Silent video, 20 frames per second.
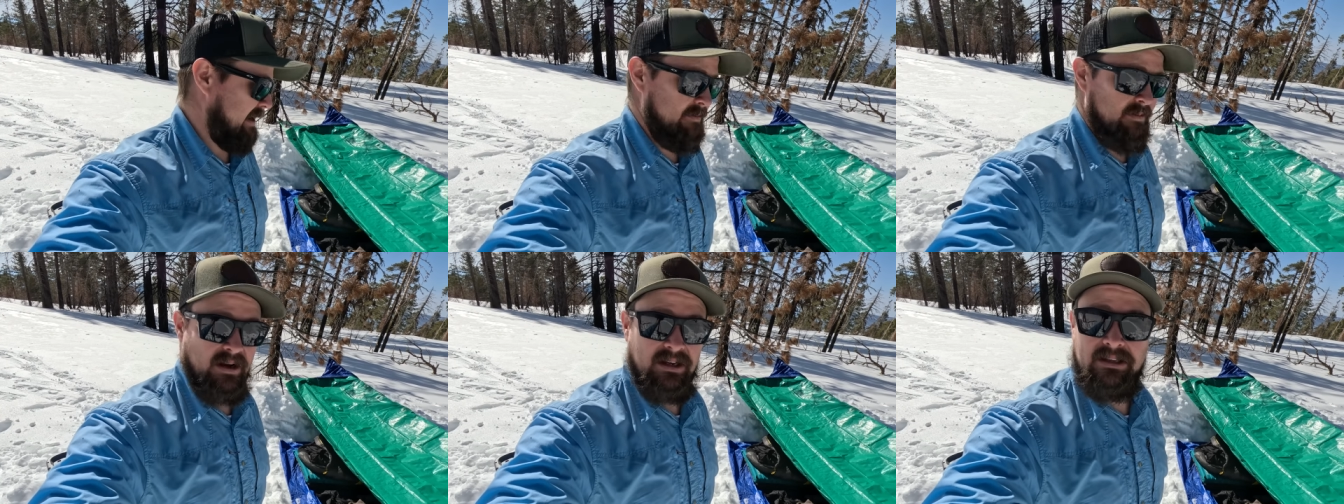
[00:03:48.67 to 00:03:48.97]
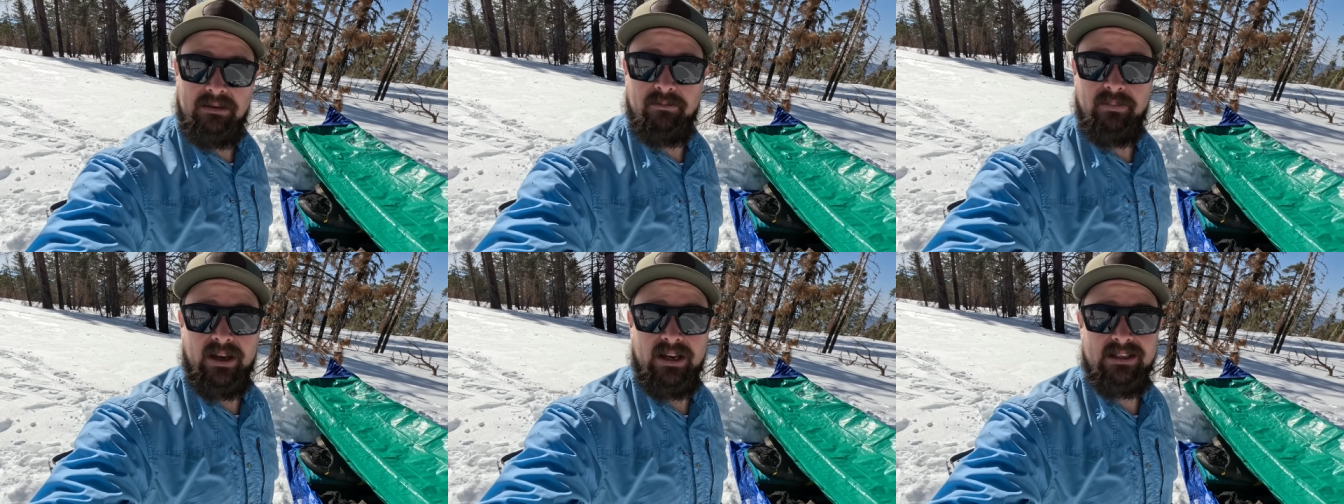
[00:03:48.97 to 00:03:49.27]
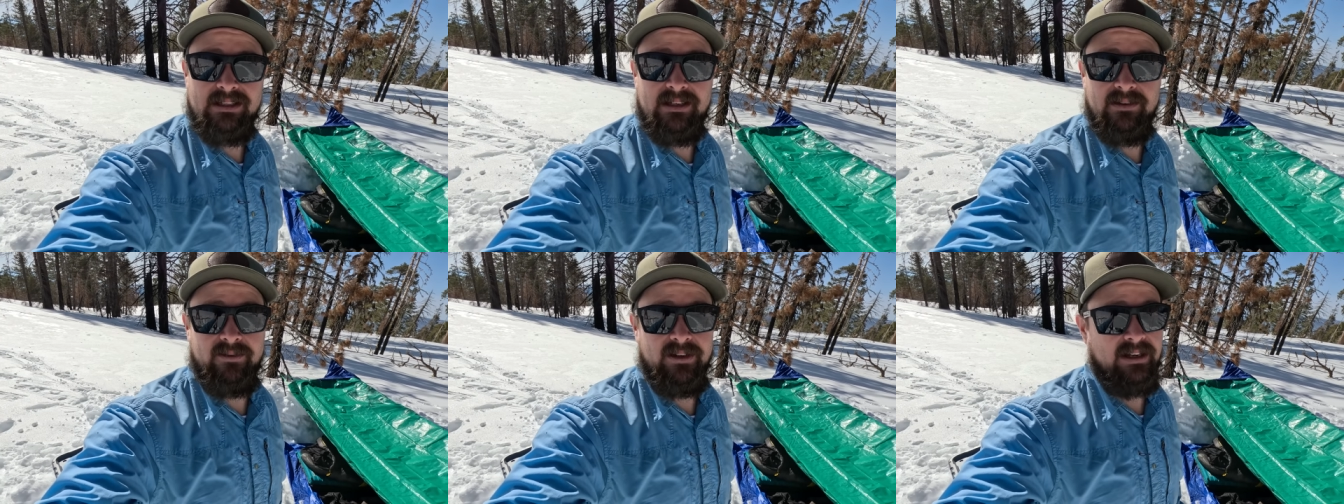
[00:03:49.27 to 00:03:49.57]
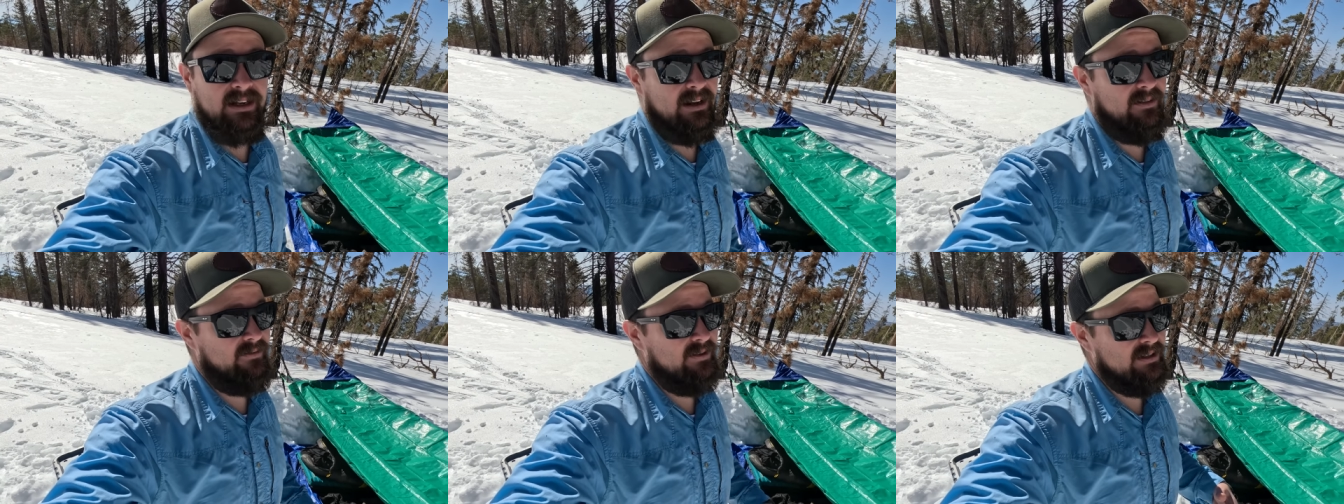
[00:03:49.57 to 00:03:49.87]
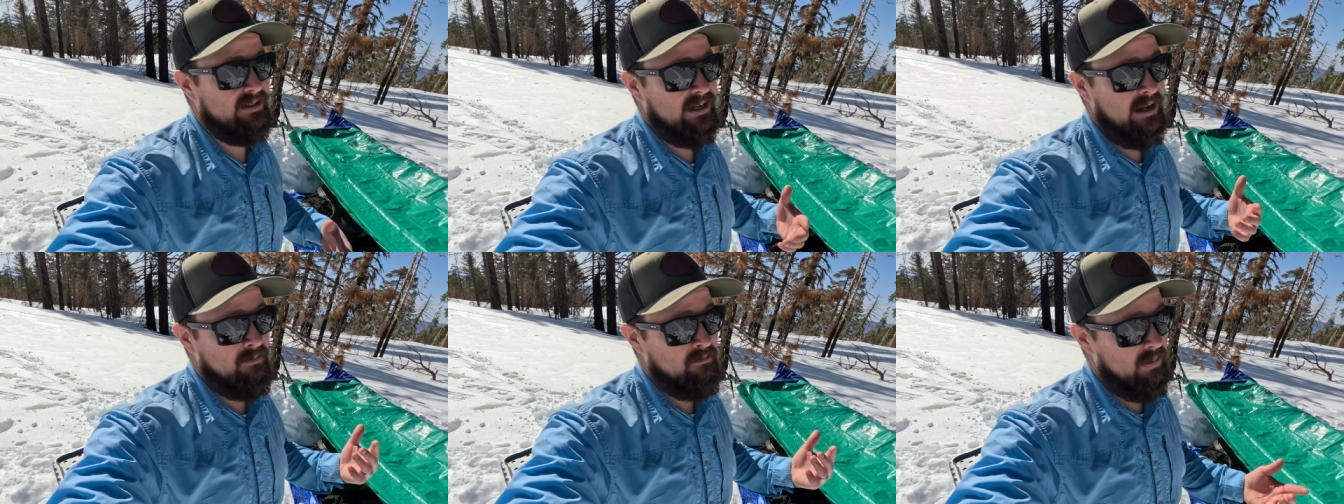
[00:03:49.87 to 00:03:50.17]
kind of make the best of it. If
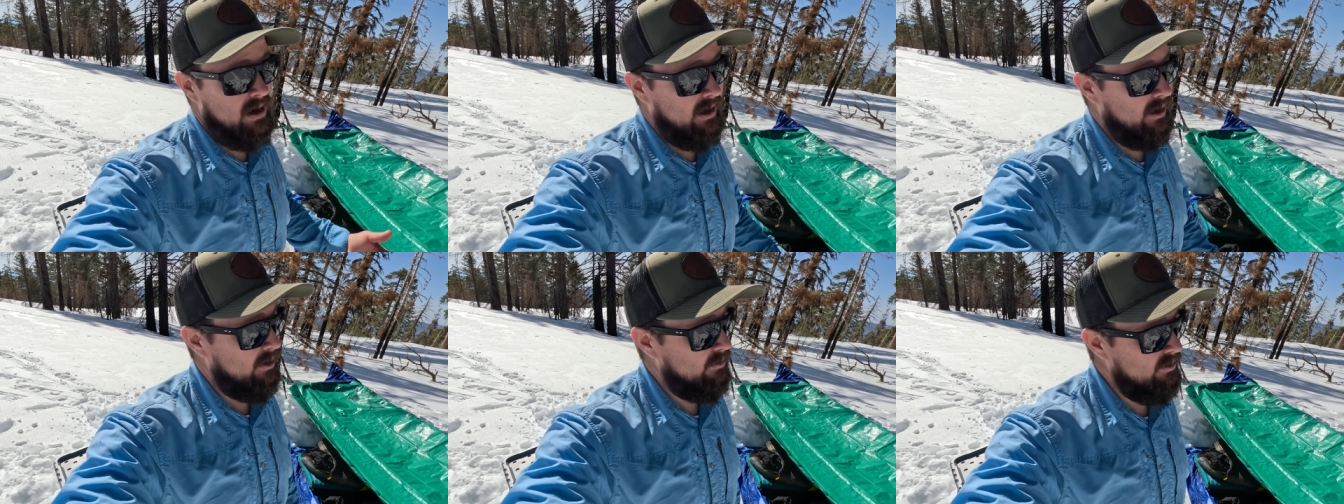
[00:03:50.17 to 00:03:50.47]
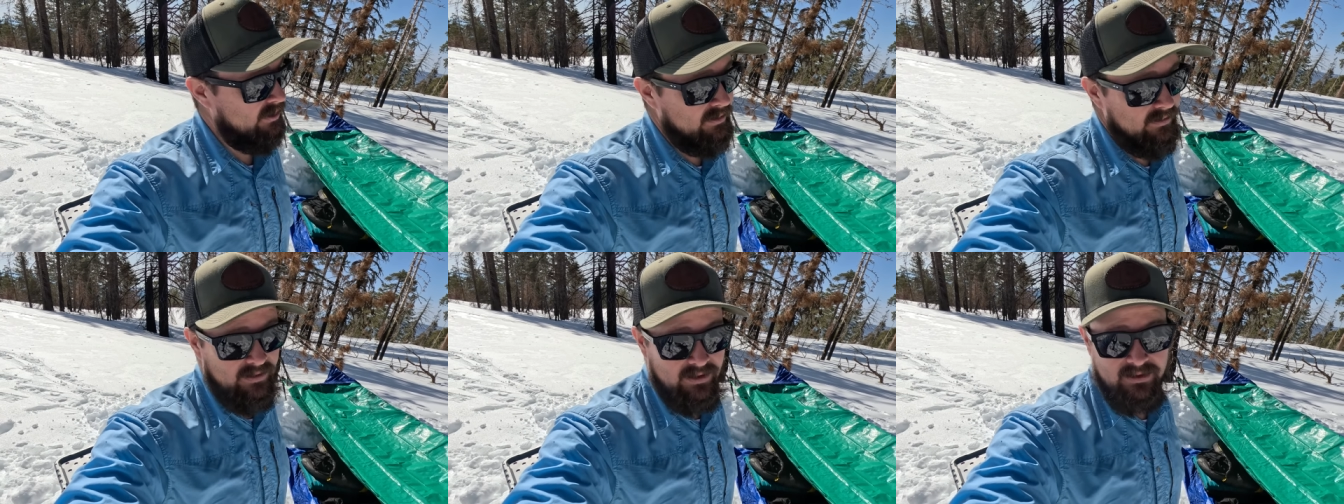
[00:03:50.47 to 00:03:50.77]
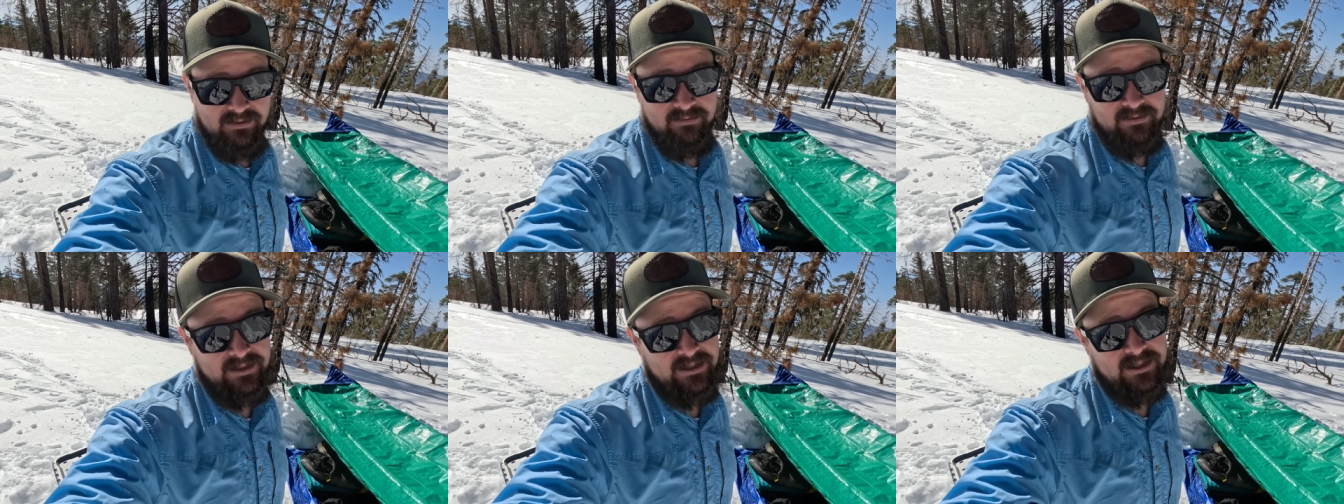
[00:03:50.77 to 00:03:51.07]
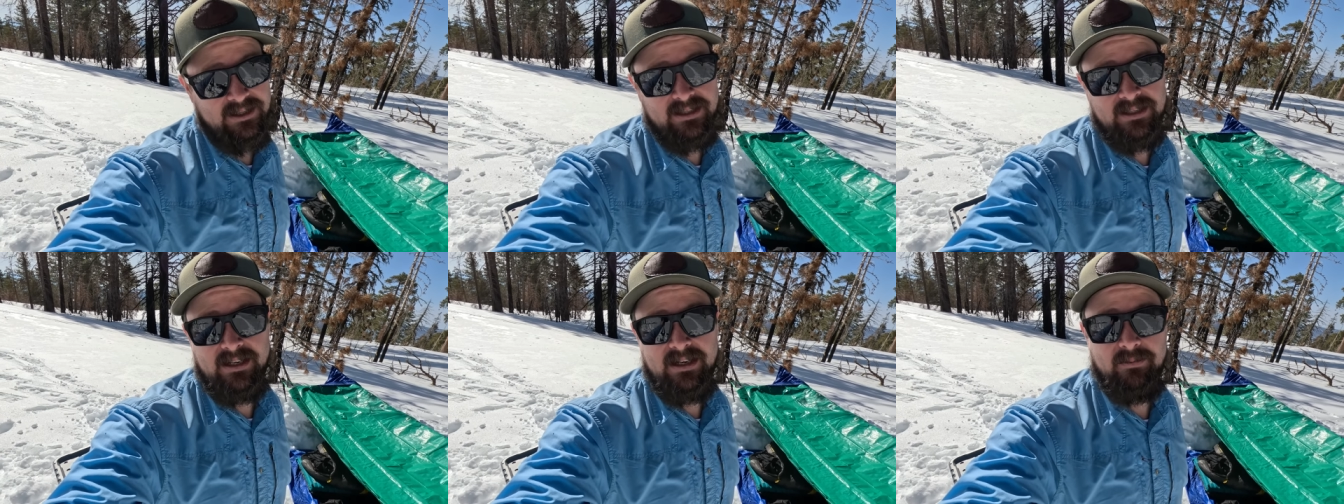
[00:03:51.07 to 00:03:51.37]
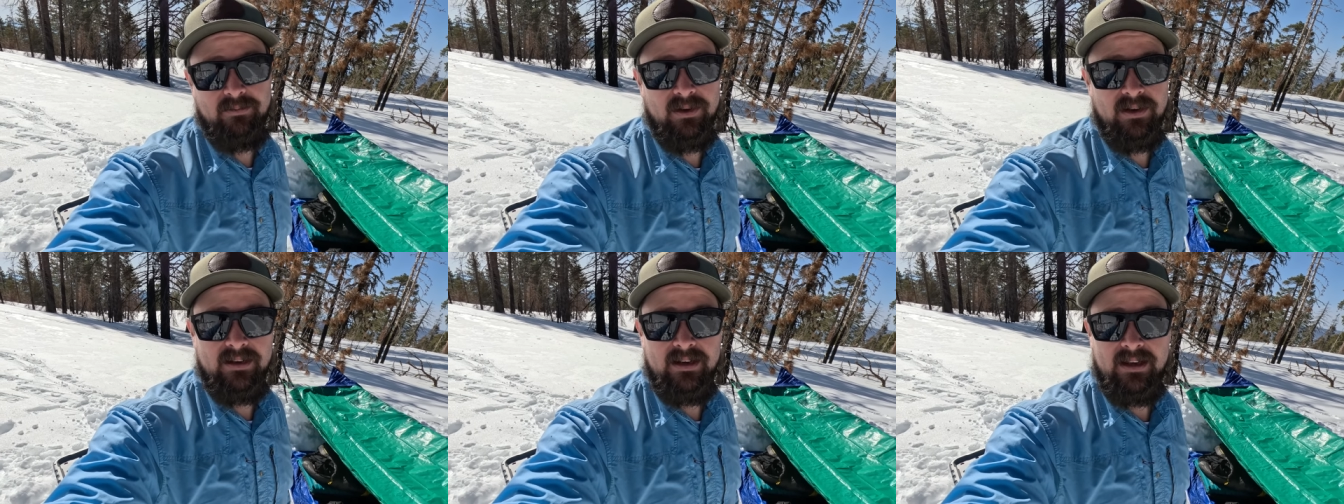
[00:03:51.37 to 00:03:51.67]
it's unbearable, then we just sit
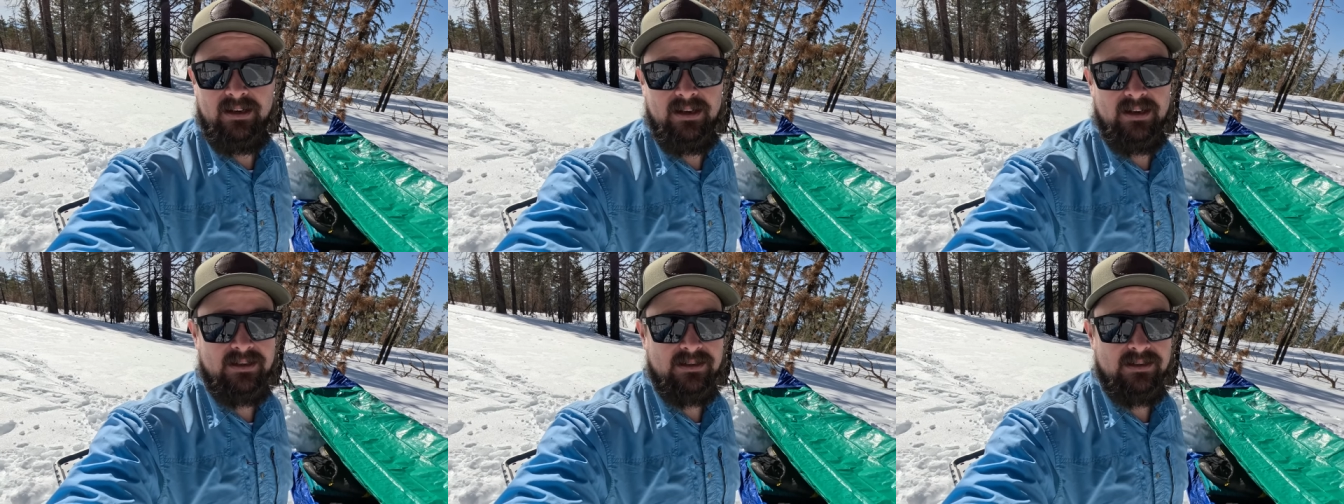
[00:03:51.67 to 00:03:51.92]
up all night